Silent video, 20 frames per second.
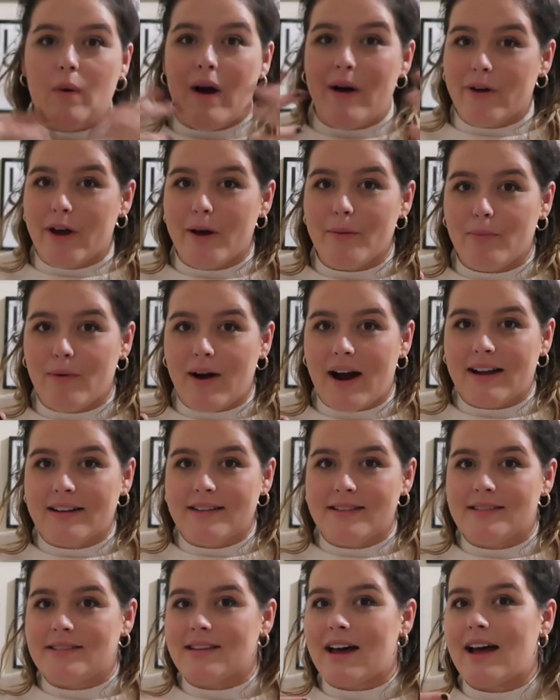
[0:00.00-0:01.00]
well-known
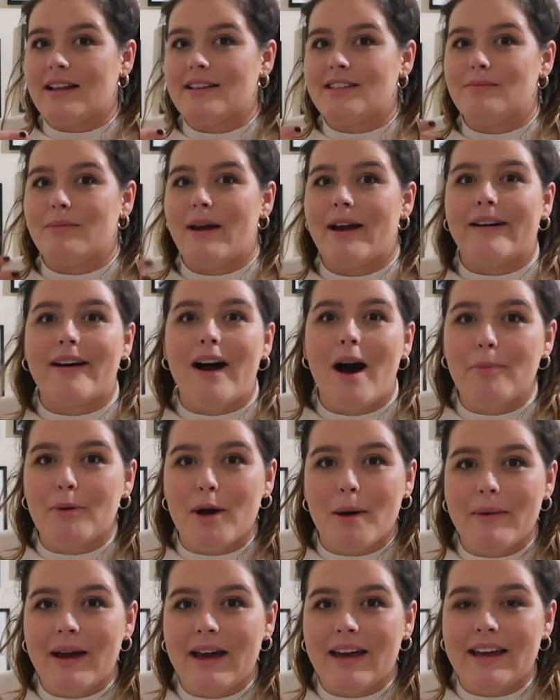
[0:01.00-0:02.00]
brands and some like
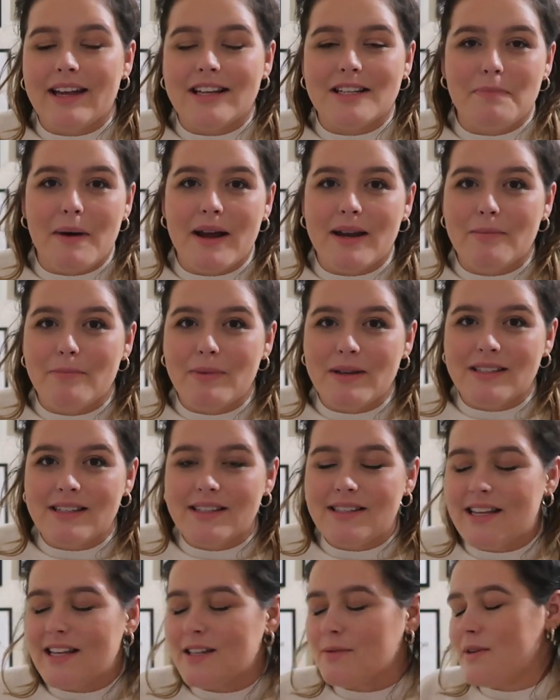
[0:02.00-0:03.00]
upcoming independent
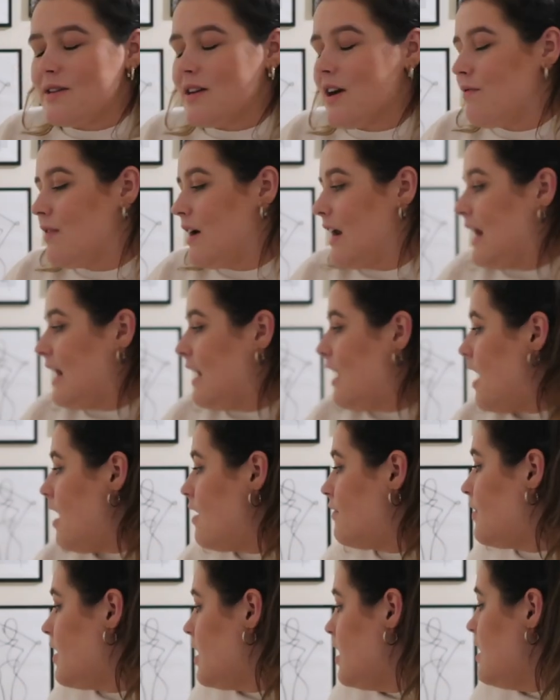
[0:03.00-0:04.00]
businesses, which I really
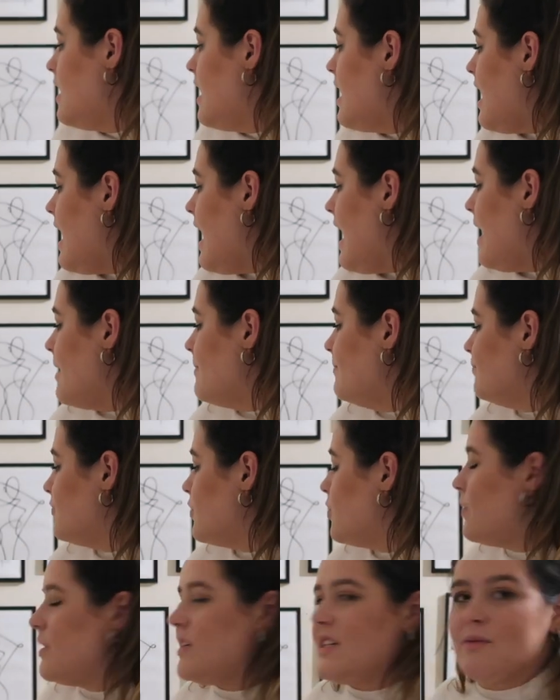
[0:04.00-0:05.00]
love,
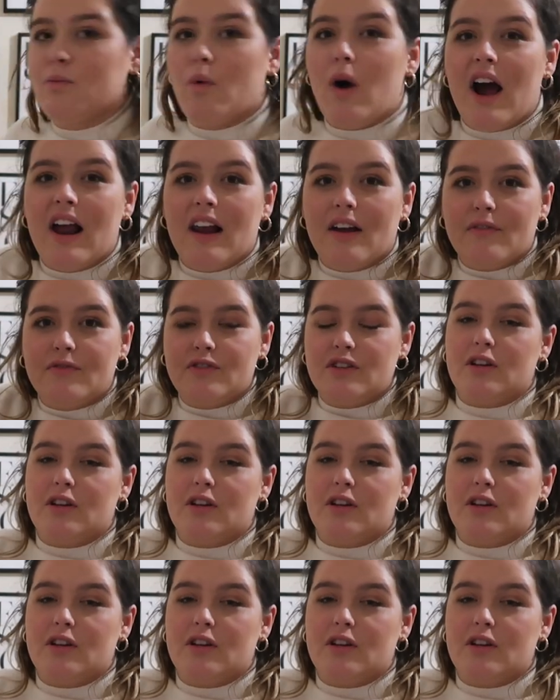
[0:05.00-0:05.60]
which is why I love